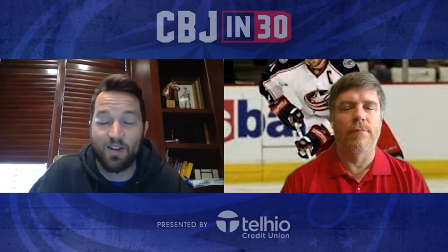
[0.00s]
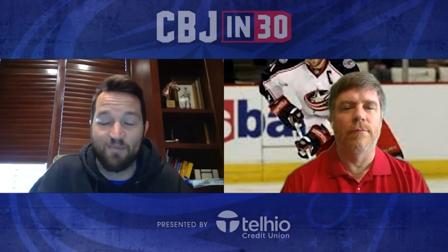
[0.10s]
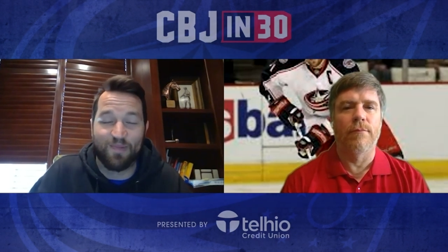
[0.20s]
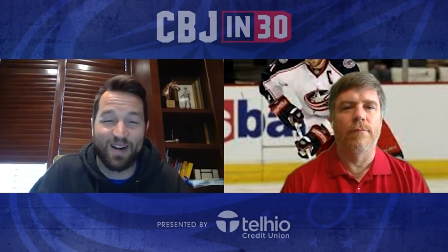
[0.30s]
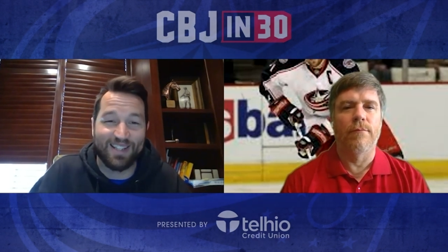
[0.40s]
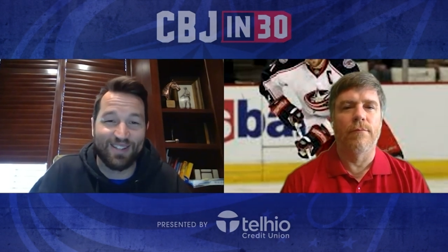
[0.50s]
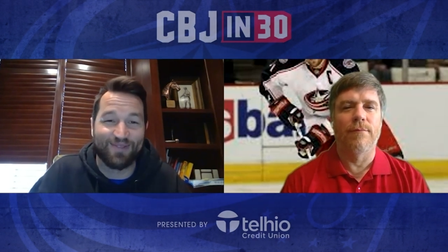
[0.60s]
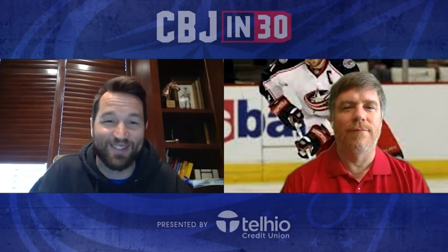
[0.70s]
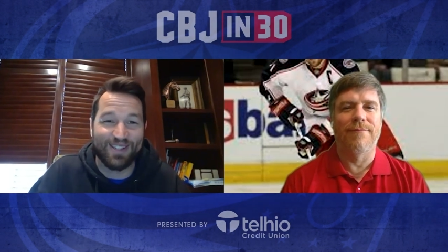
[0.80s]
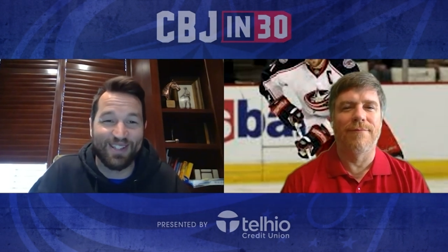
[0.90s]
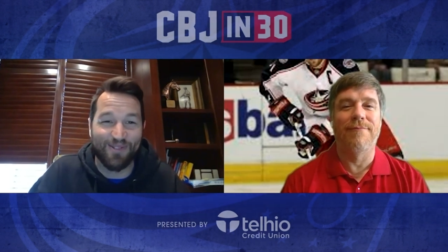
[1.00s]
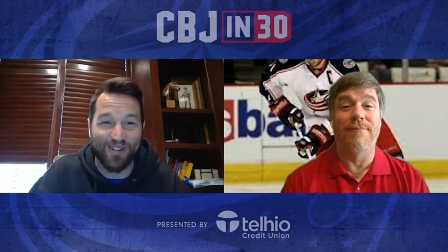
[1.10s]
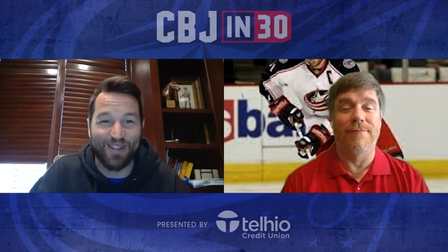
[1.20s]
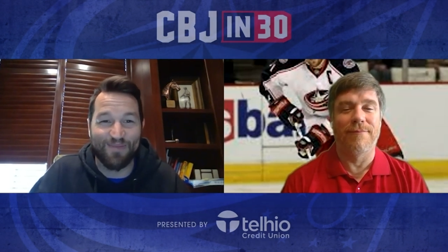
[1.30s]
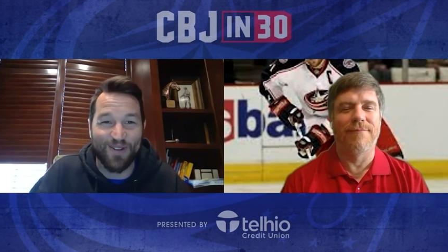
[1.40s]
Speaker 1: impressive to sit
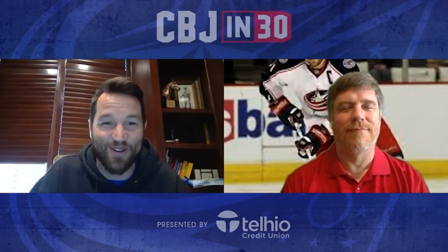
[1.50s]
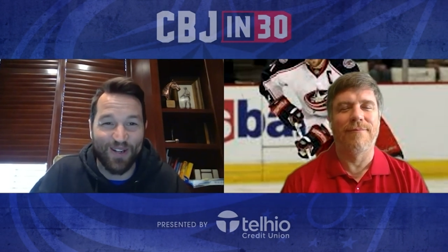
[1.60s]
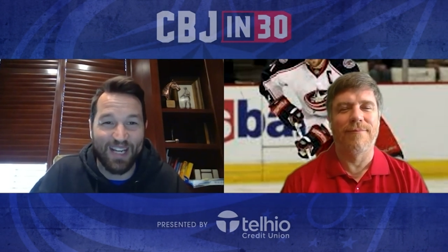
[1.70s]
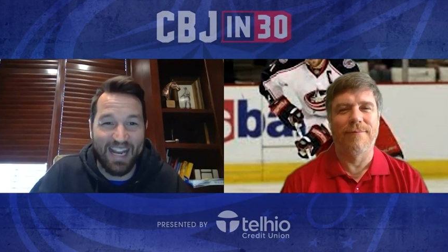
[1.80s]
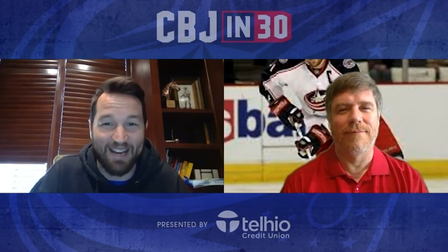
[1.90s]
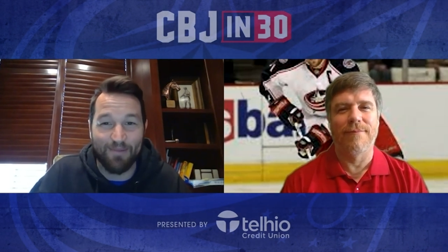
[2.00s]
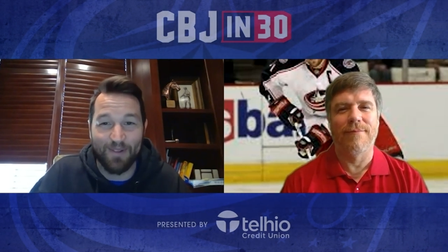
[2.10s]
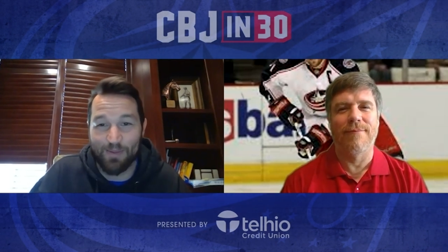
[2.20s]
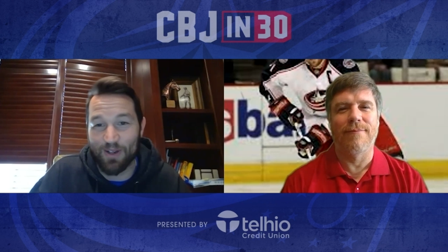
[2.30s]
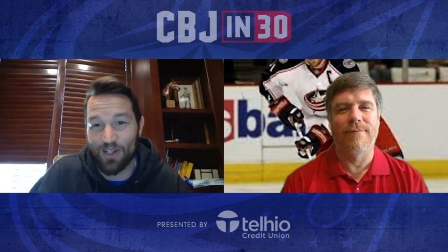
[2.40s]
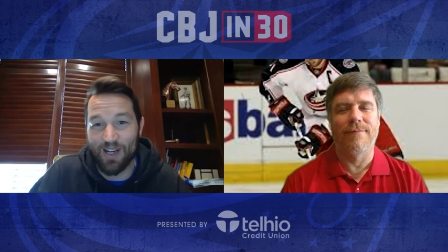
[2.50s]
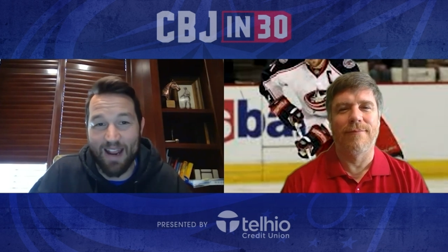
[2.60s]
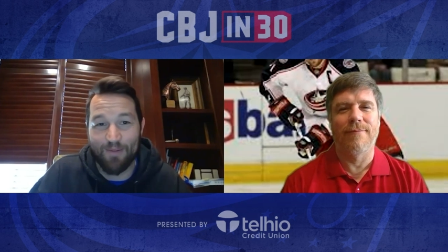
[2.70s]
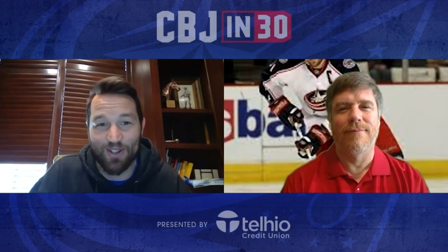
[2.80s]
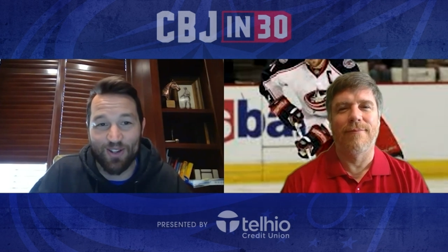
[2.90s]
with him during a game, especially an
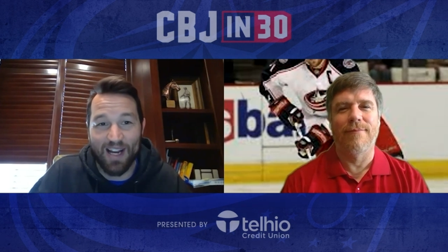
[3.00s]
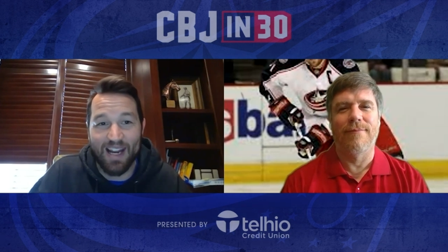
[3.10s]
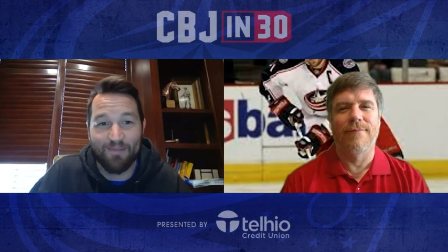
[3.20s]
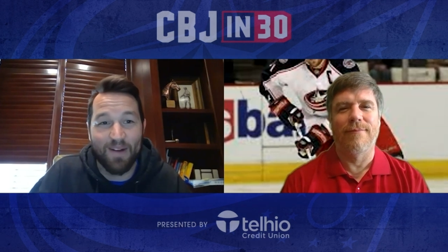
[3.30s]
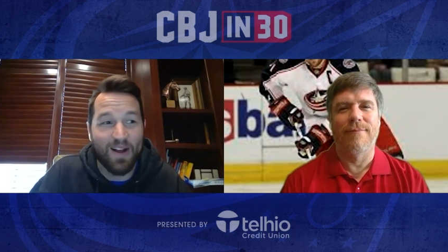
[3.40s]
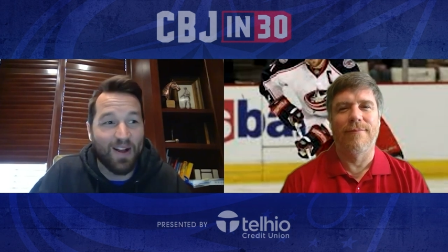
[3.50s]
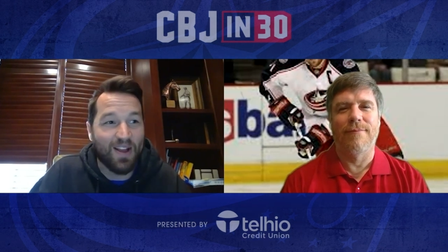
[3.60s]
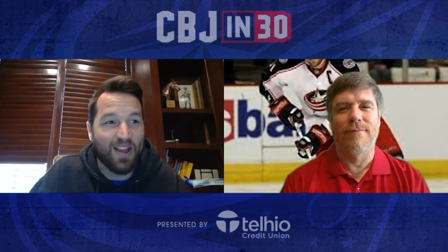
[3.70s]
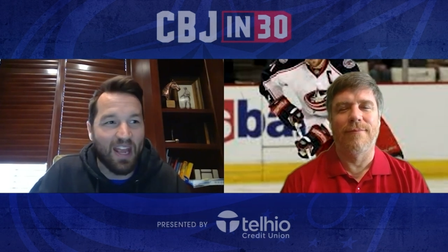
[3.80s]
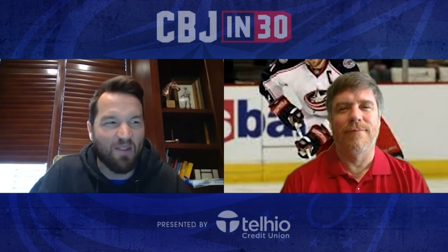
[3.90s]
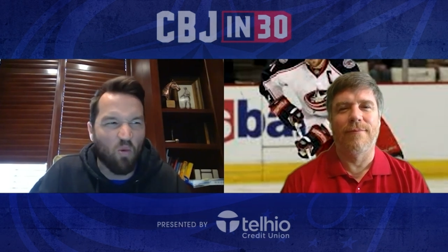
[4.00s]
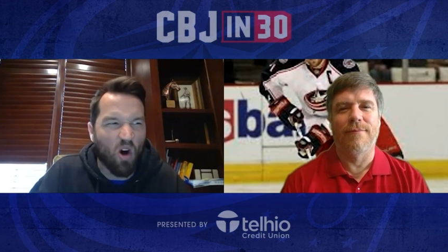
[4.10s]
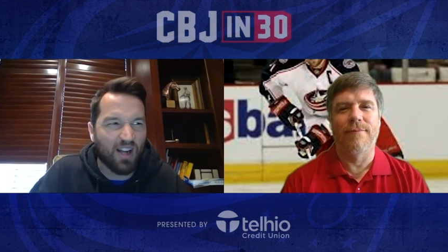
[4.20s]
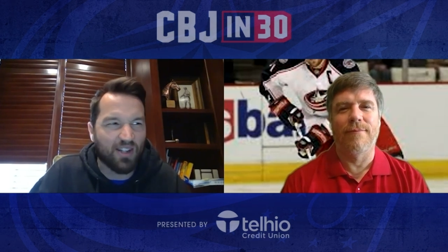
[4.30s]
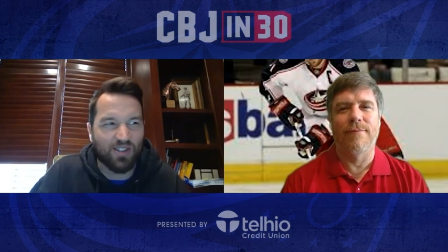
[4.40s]
amateur game, and
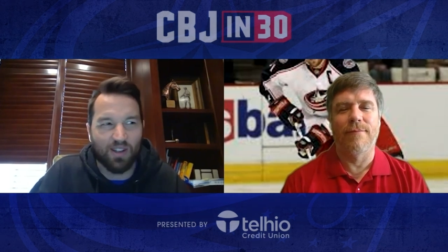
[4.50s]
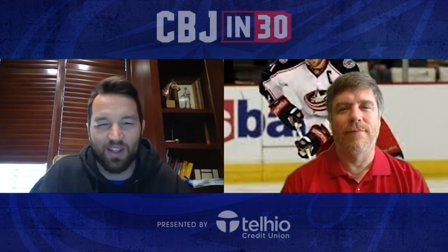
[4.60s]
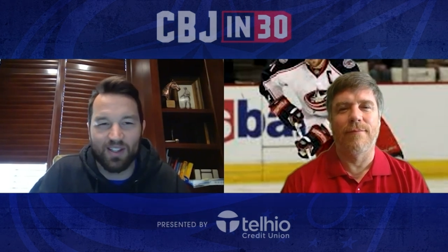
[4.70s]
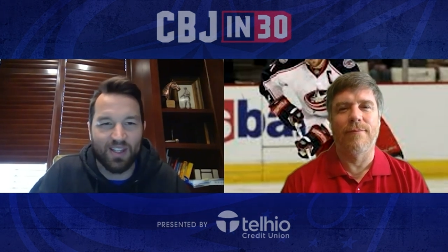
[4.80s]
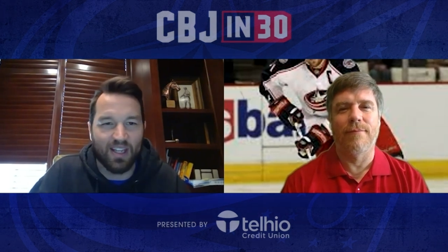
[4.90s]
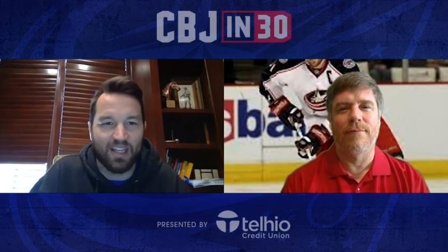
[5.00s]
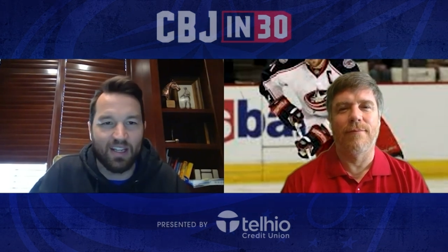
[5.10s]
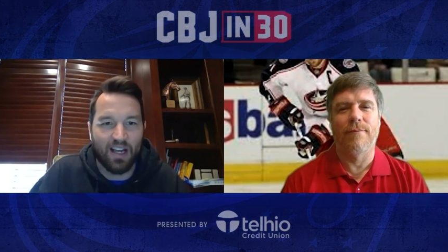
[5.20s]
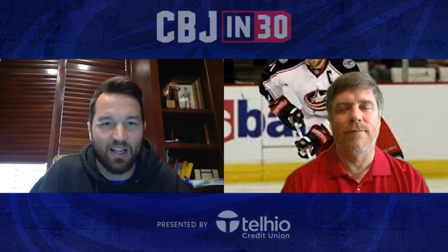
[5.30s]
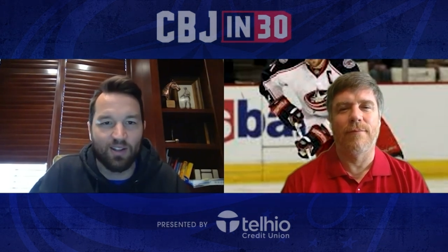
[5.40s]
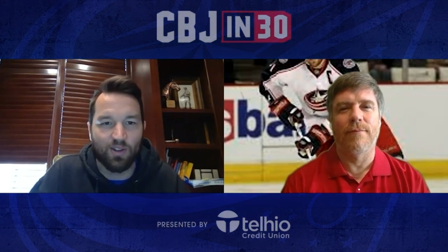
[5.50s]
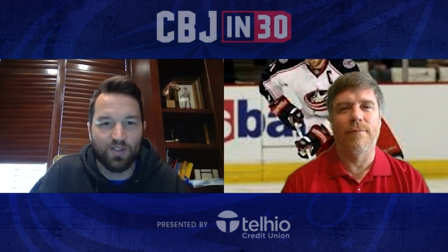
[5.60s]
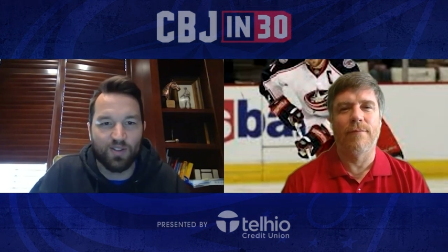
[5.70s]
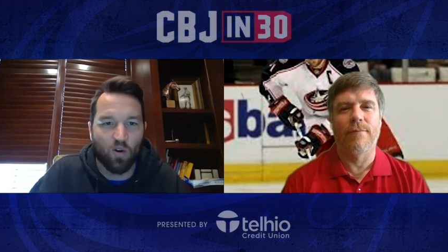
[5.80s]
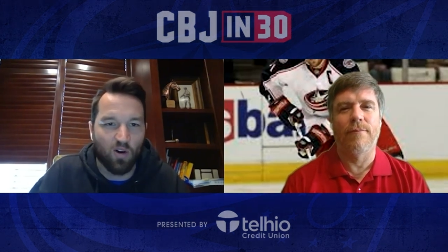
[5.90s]
watch the things that he kind of
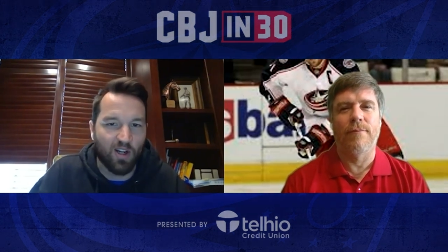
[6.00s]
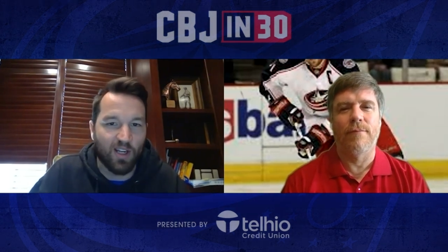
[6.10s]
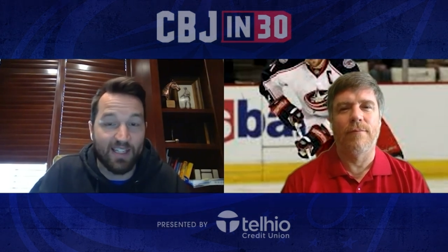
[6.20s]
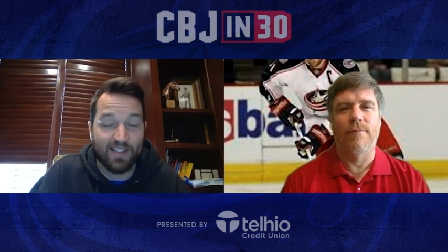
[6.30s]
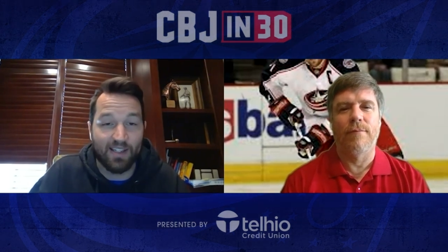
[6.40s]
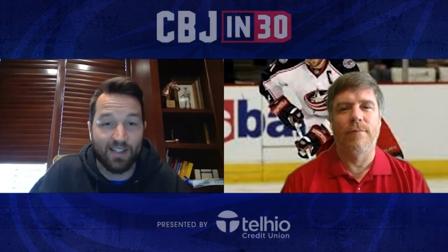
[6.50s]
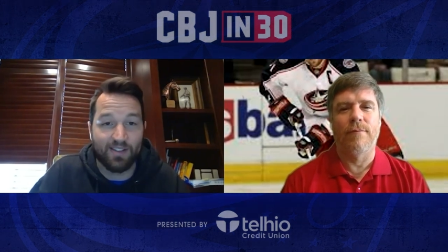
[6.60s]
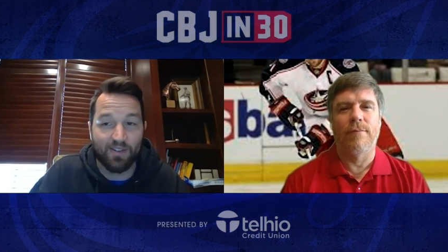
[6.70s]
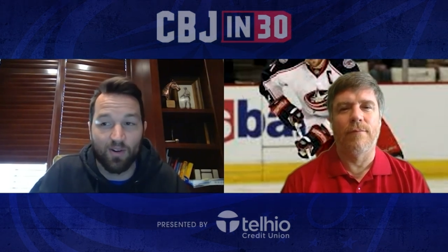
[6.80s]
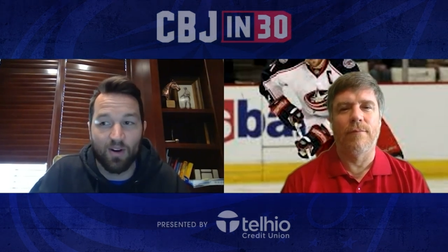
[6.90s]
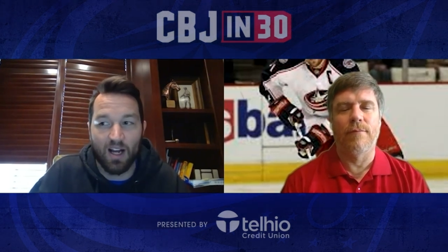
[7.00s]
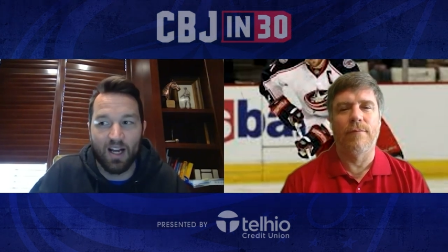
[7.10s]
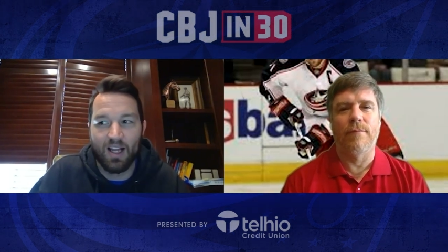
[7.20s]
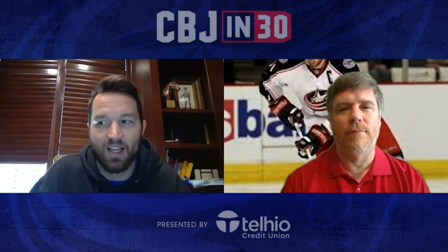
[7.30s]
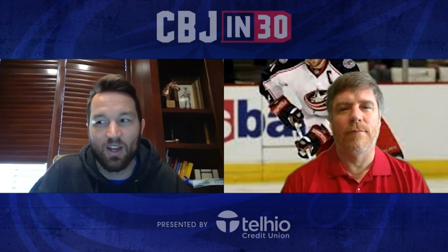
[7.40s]
looks for, he sees, or uh,
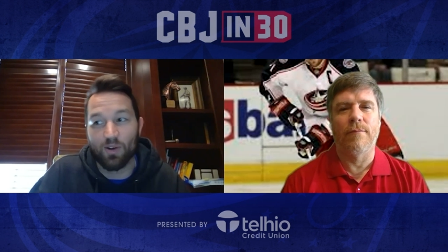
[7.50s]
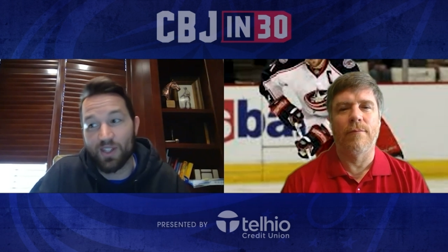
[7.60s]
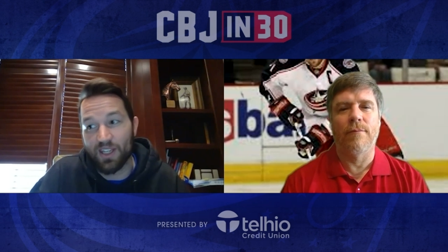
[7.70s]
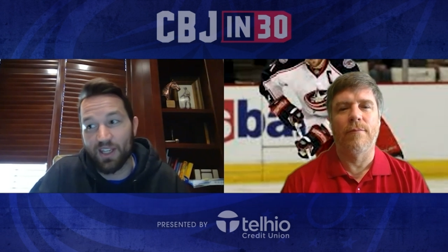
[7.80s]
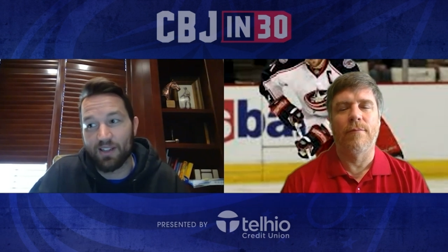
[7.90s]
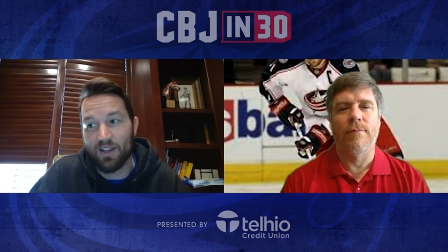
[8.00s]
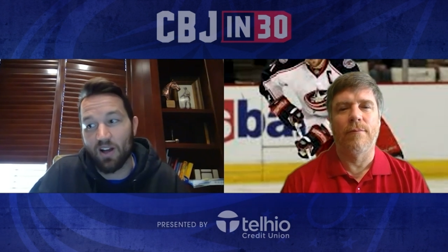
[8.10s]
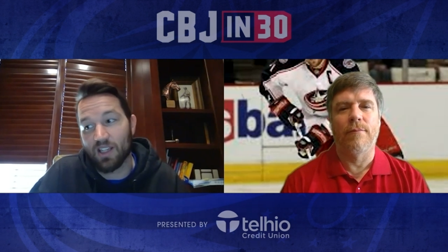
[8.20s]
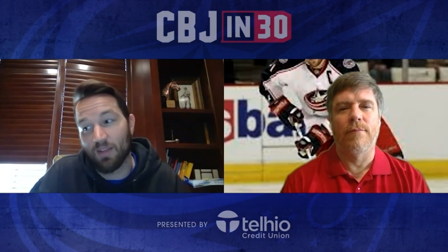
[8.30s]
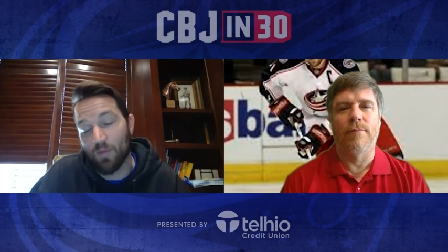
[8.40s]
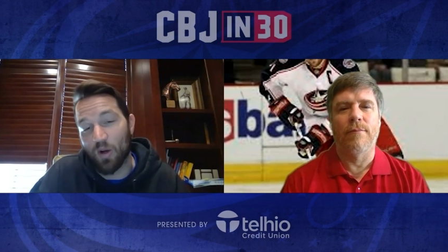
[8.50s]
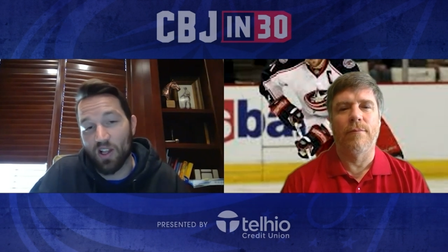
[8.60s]
you know, see talk to him about